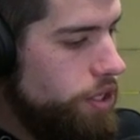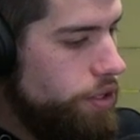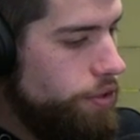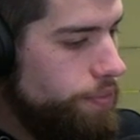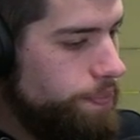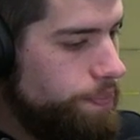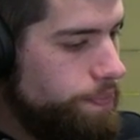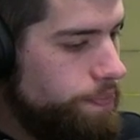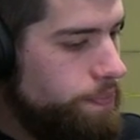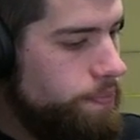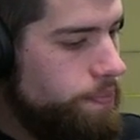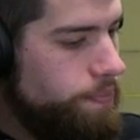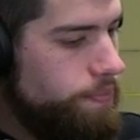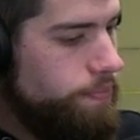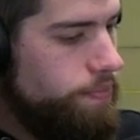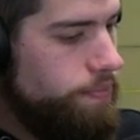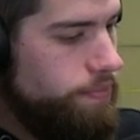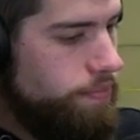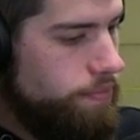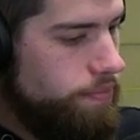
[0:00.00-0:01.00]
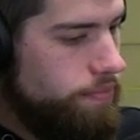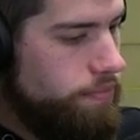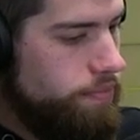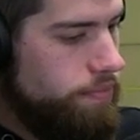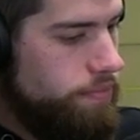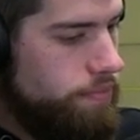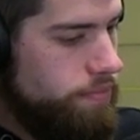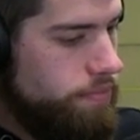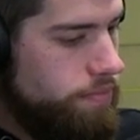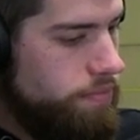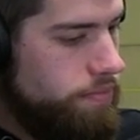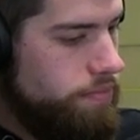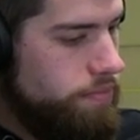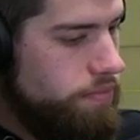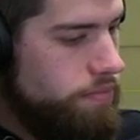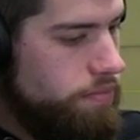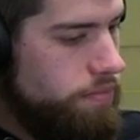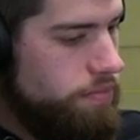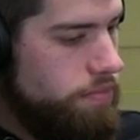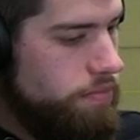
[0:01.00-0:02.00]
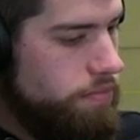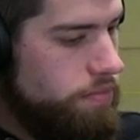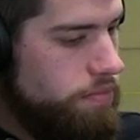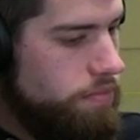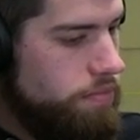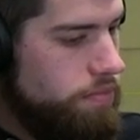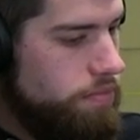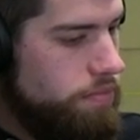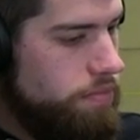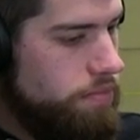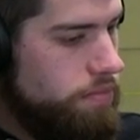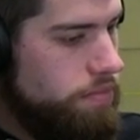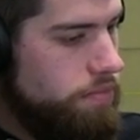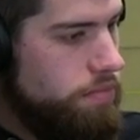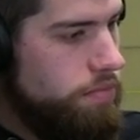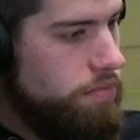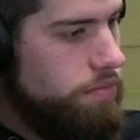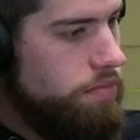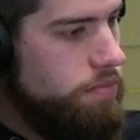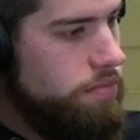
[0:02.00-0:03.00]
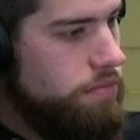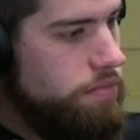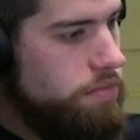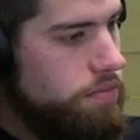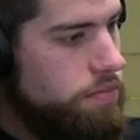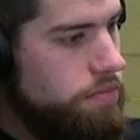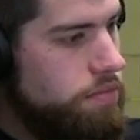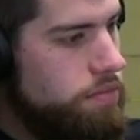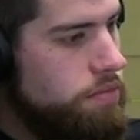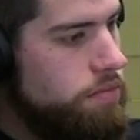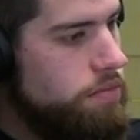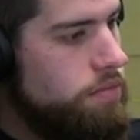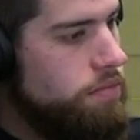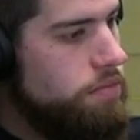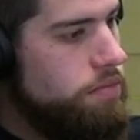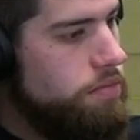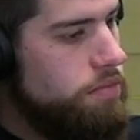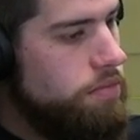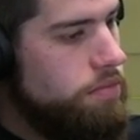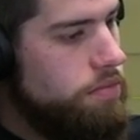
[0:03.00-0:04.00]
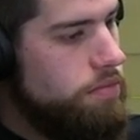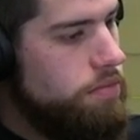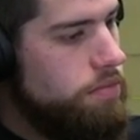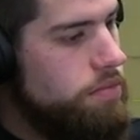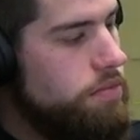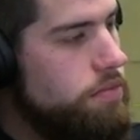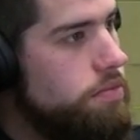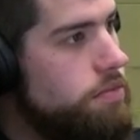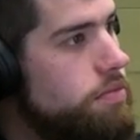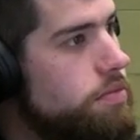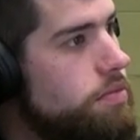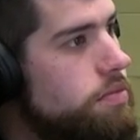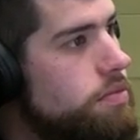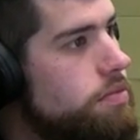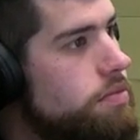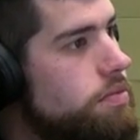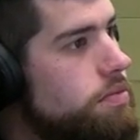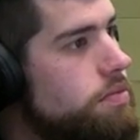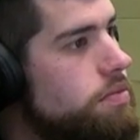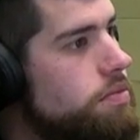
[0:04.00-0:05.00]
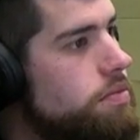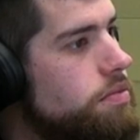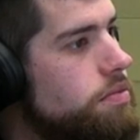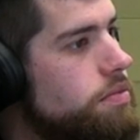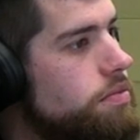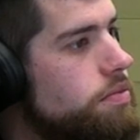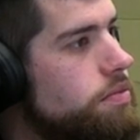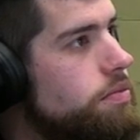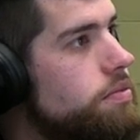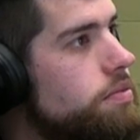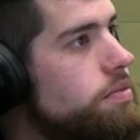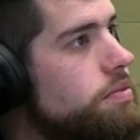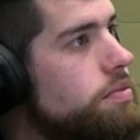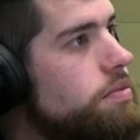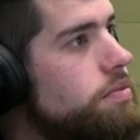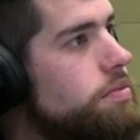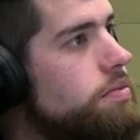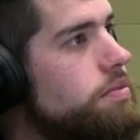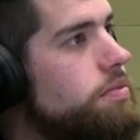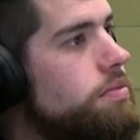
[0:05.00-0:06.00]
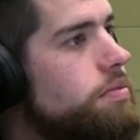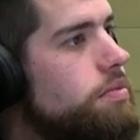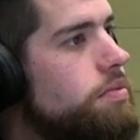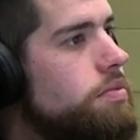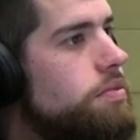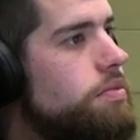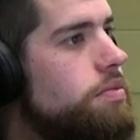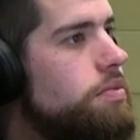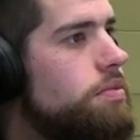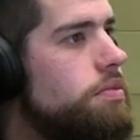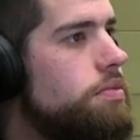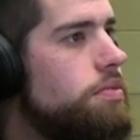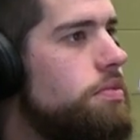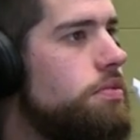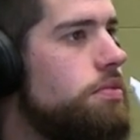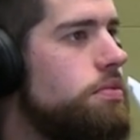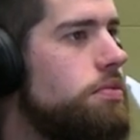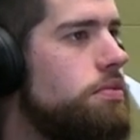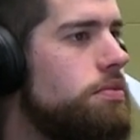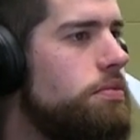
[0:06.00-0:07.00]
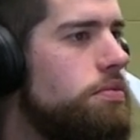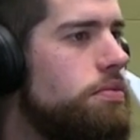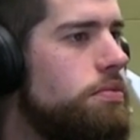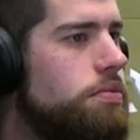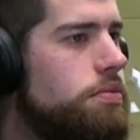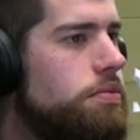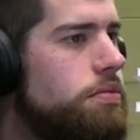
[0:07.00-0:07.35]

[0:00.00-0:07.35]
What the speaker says: The person shown says nothing.